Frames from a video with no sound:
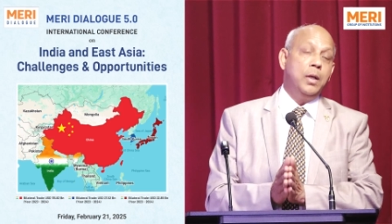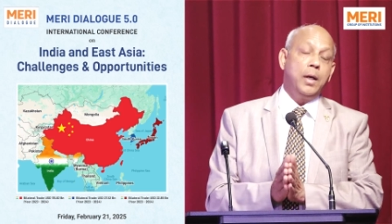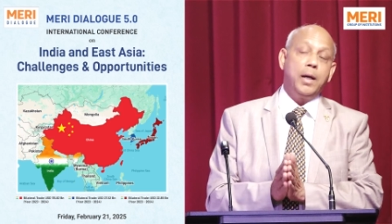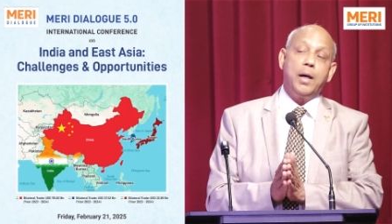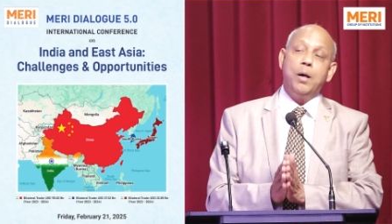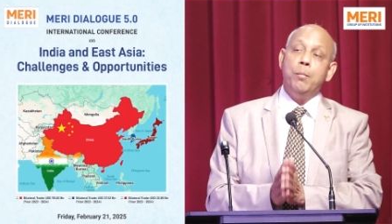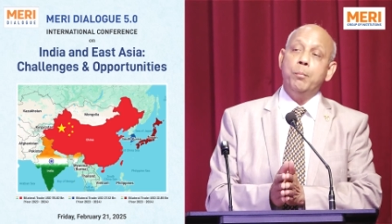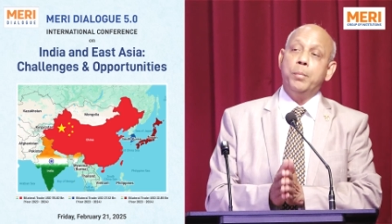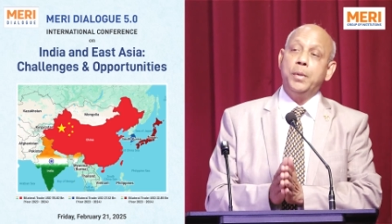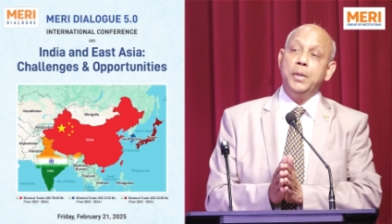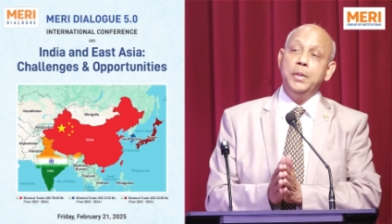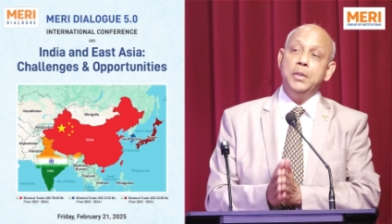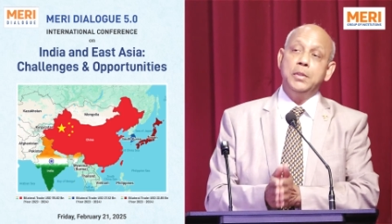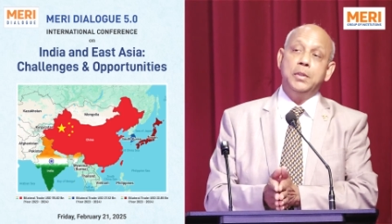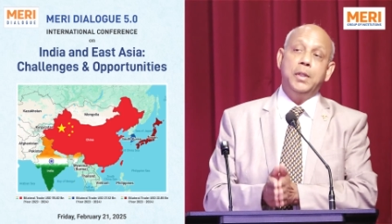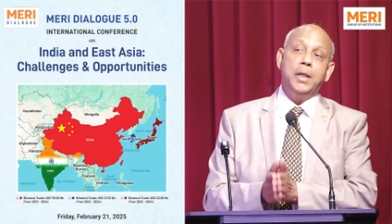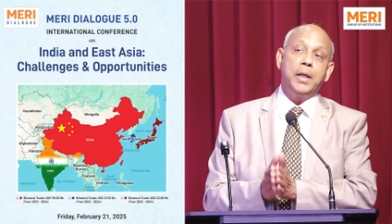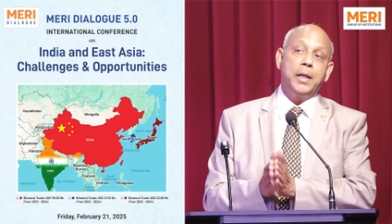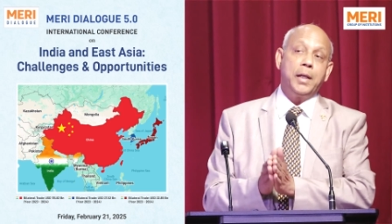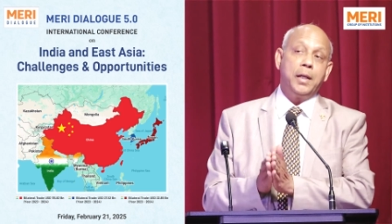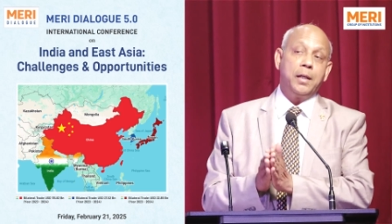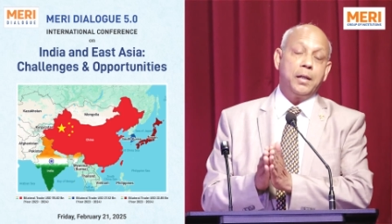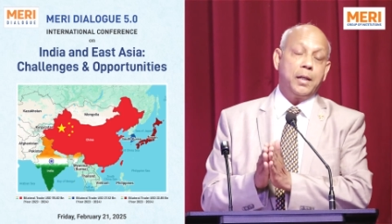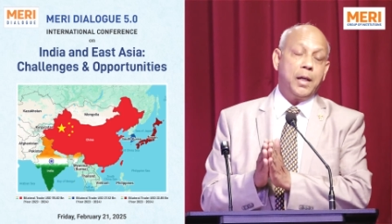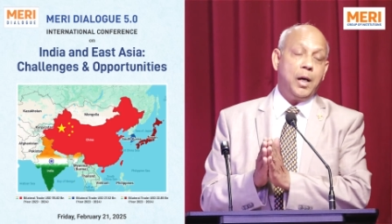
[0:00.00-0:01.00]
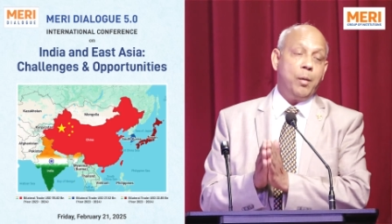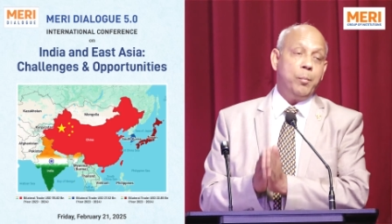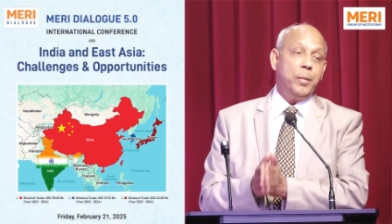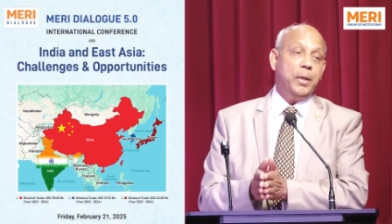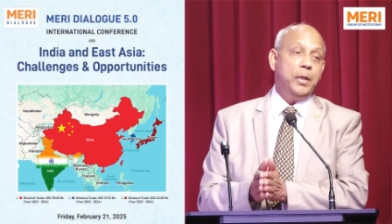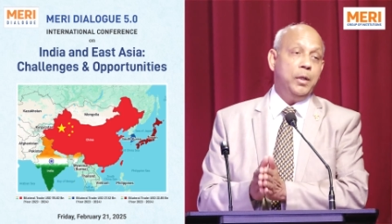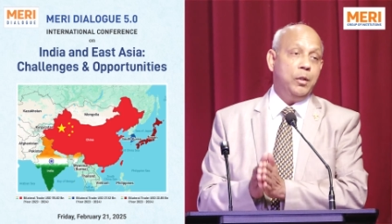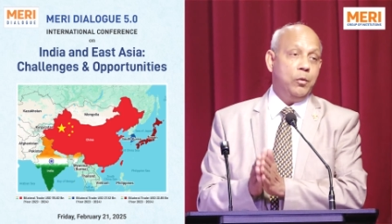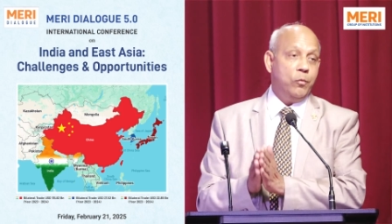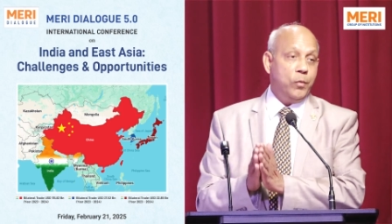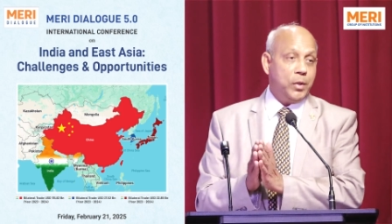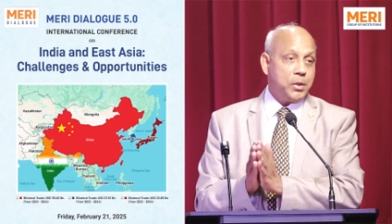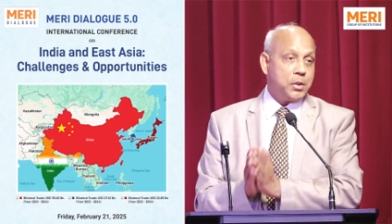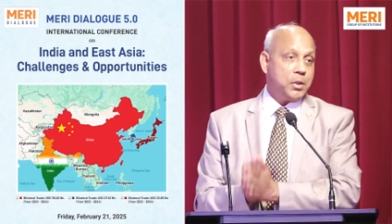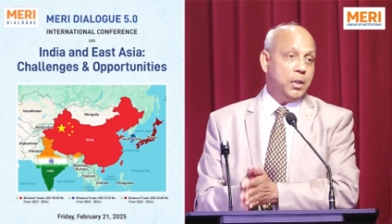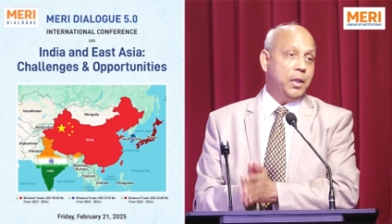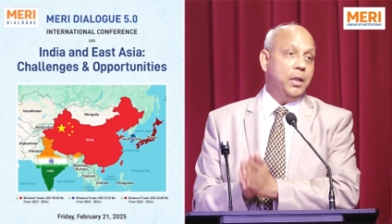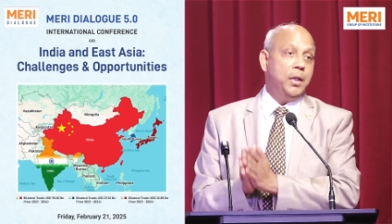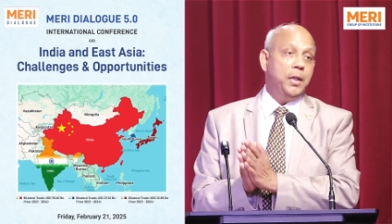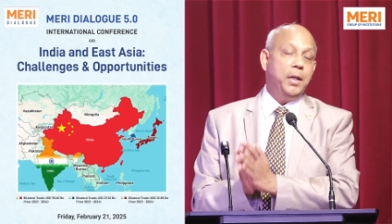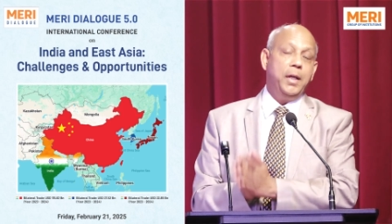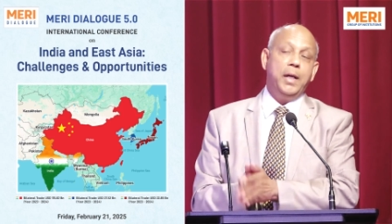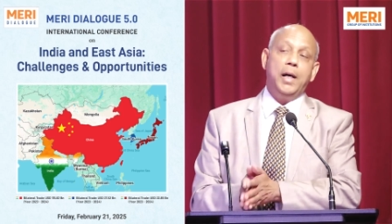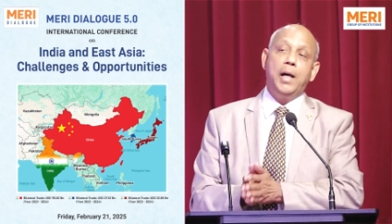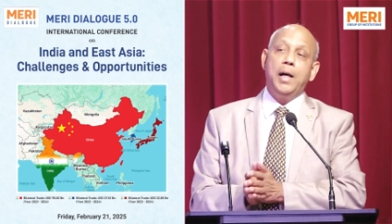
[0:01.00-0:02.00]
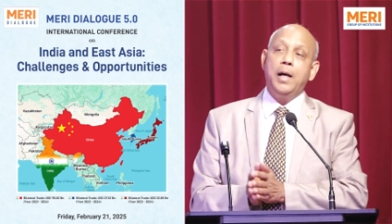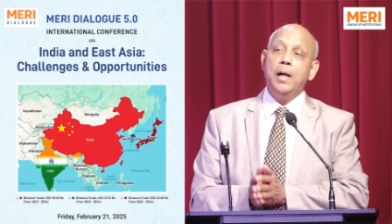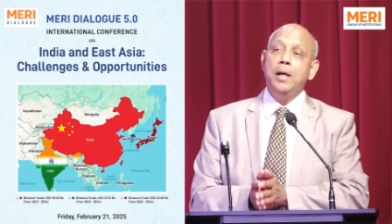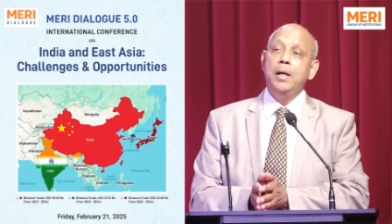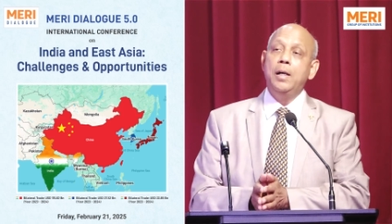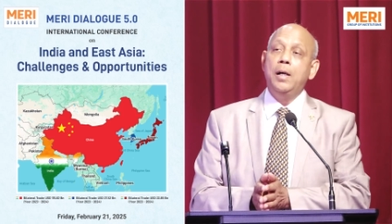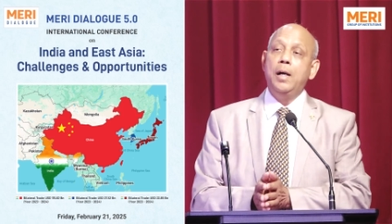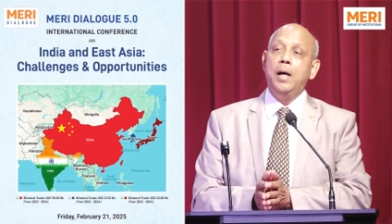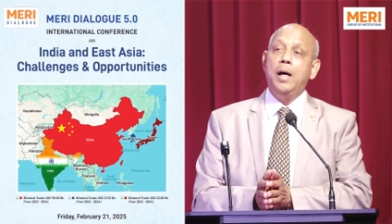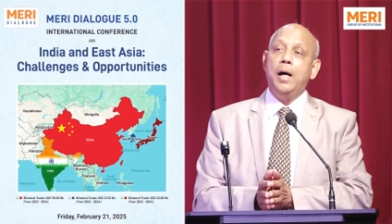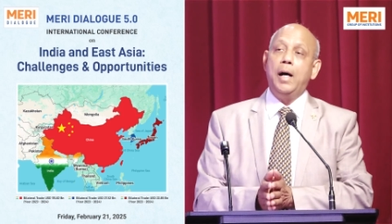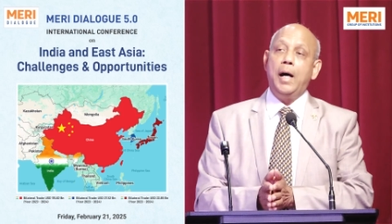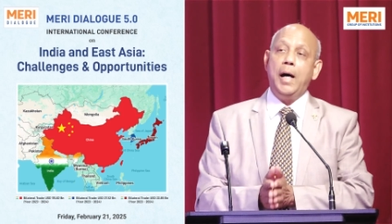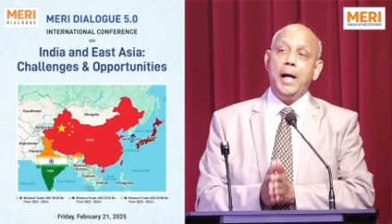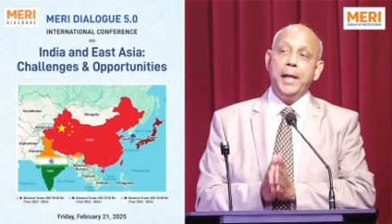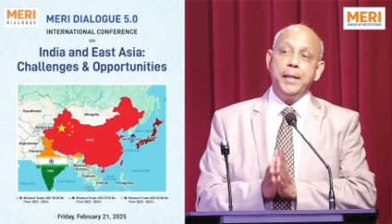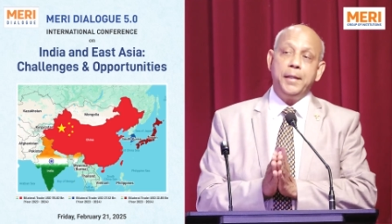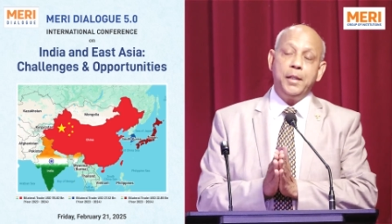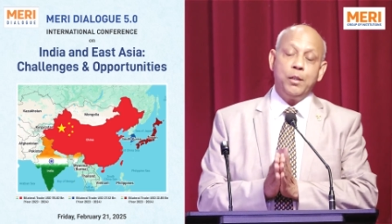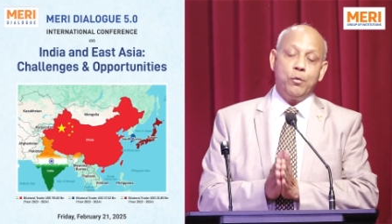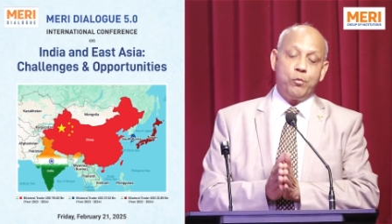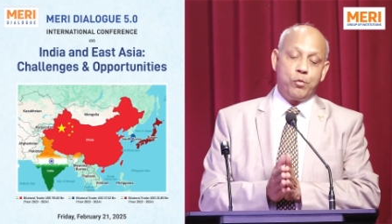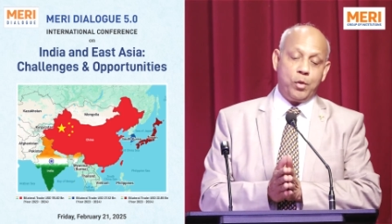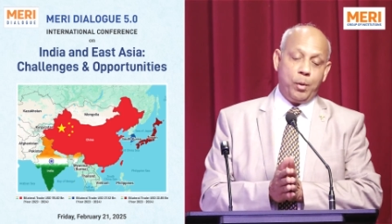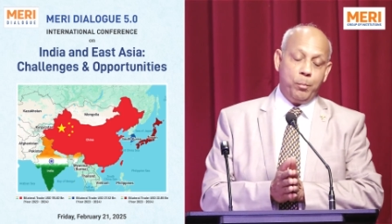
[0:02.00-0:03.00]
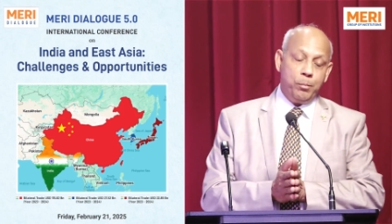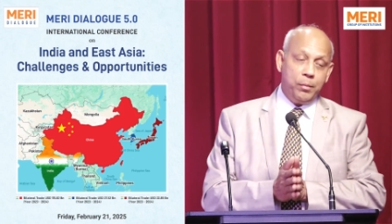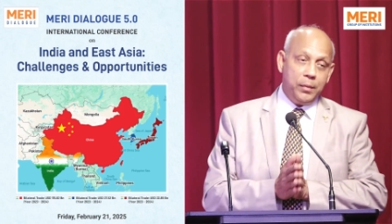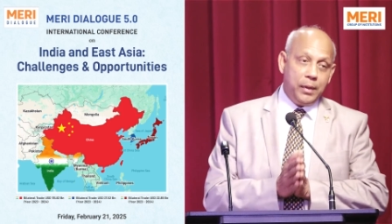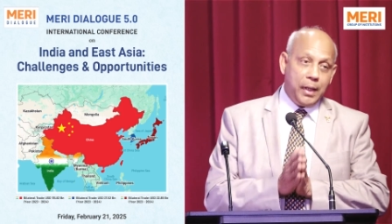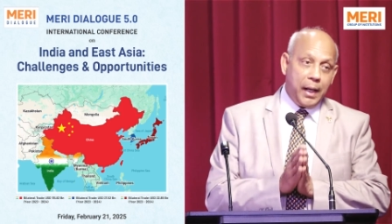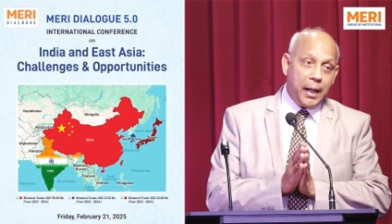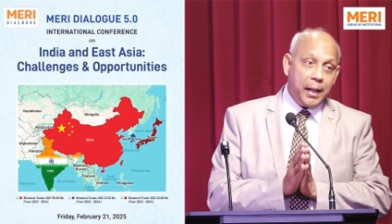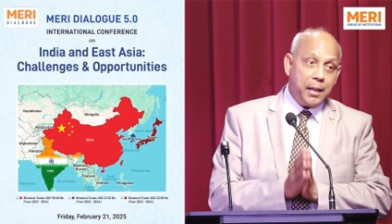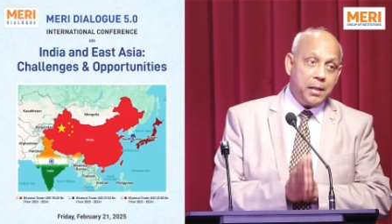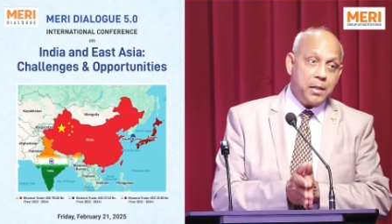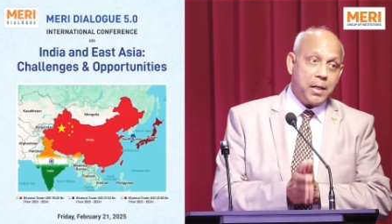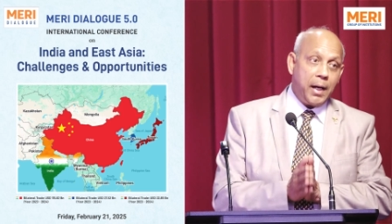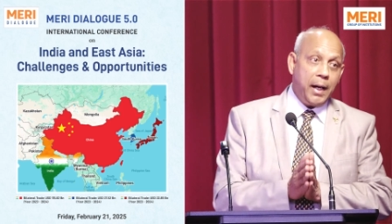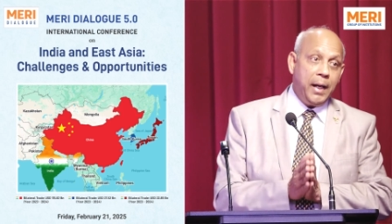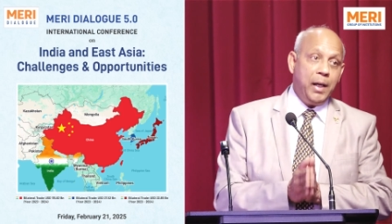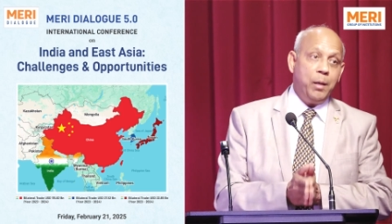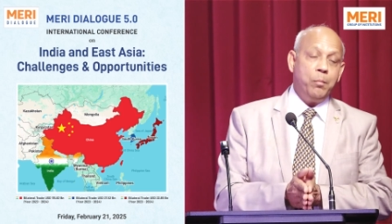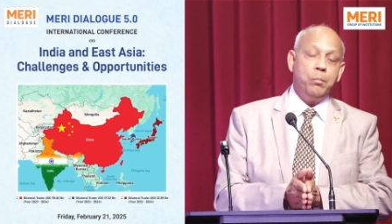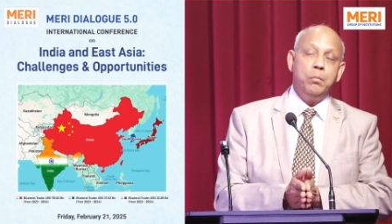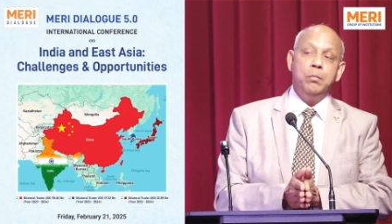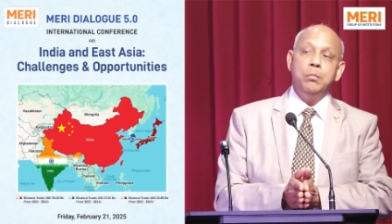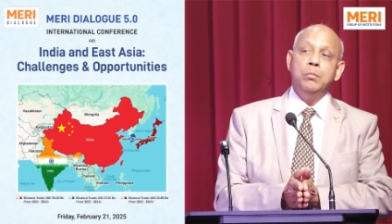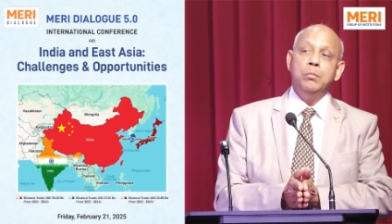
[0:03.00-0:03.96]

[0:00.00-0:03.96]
companies, they can come and invest in India, I think from that time,